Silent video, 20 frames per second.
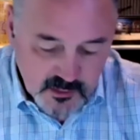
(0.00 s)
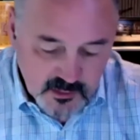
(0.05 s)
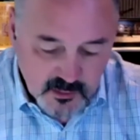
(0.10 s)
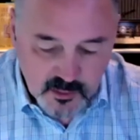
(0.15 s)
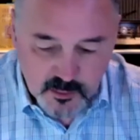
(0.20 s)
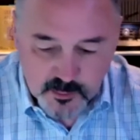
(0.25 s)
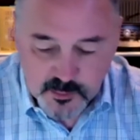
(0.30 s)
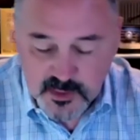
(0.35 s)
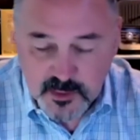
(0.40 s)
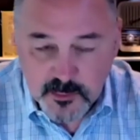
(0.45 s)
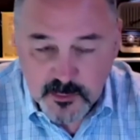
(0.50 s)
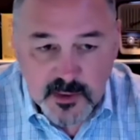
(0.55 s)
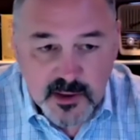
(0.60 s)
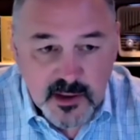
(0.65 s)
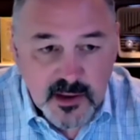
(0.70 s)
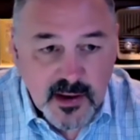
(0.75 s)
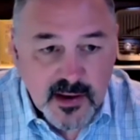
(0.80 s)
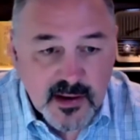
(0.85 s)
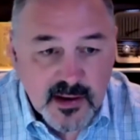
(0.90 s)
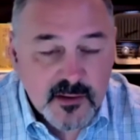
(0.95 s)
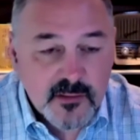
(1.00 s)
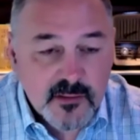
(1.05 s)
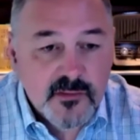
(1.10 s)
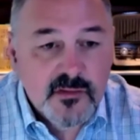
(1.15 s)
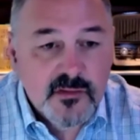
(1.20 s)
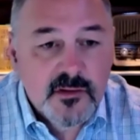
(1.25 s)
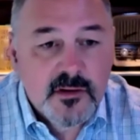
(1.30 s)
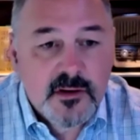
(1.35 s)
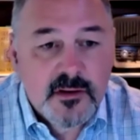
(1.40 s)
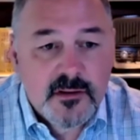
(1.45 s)
or BP
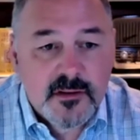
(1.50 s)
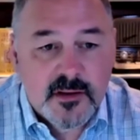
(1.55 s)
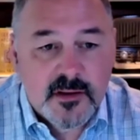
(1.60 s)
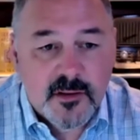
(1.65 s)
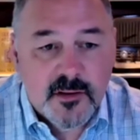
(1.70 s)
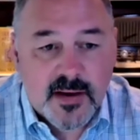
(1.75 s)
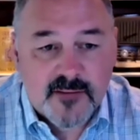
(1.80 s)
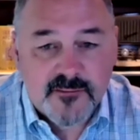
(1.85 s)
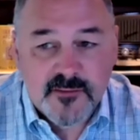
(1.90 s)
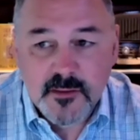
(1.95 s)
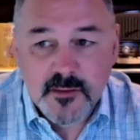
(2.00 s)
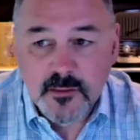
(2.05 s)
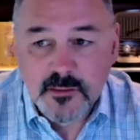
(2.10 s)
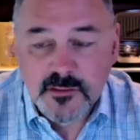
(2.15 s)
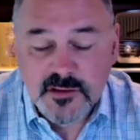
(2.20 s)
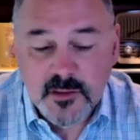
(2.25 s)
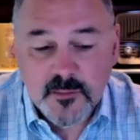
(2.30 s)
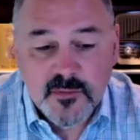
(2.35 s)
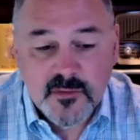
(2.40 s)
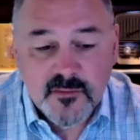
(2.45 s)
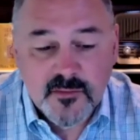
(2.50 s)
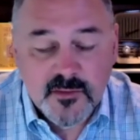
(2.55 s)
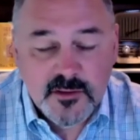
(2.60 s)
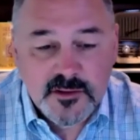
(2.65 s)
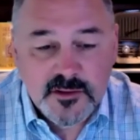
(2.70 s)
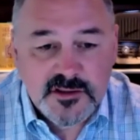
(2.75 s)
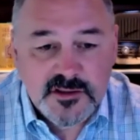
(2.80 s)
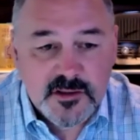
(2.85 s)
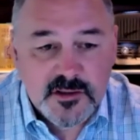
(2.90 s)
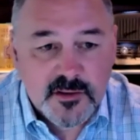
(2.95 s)
has, that you have to do something very
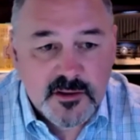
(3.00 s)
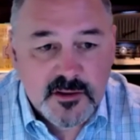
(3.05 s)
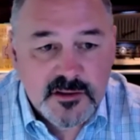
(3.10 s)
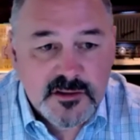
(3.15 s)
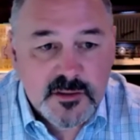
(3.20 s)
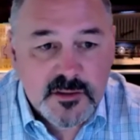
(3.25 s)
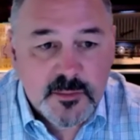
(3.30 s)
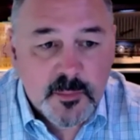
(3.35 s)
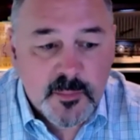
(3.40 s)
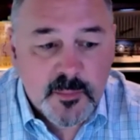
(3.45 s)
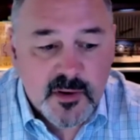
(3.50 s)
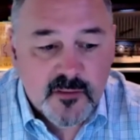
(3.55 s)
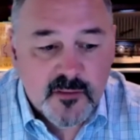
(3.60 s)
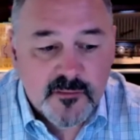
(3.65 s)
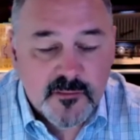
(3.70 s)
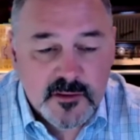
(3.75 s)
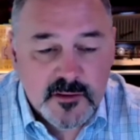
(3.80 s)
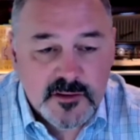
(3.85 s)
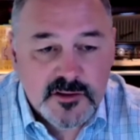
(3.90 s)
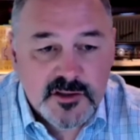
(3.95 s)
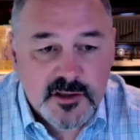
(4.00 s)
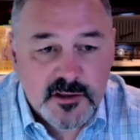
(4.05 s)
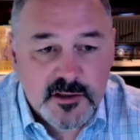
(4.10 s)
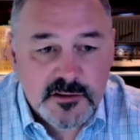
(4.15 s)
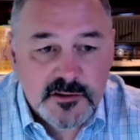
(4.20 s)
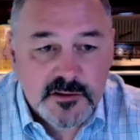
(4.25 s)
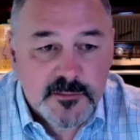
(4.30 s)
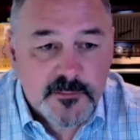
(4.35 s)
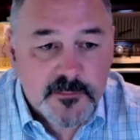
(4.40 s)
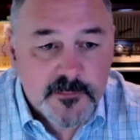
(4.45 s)
serious to prepare for this
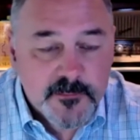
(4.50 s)
change.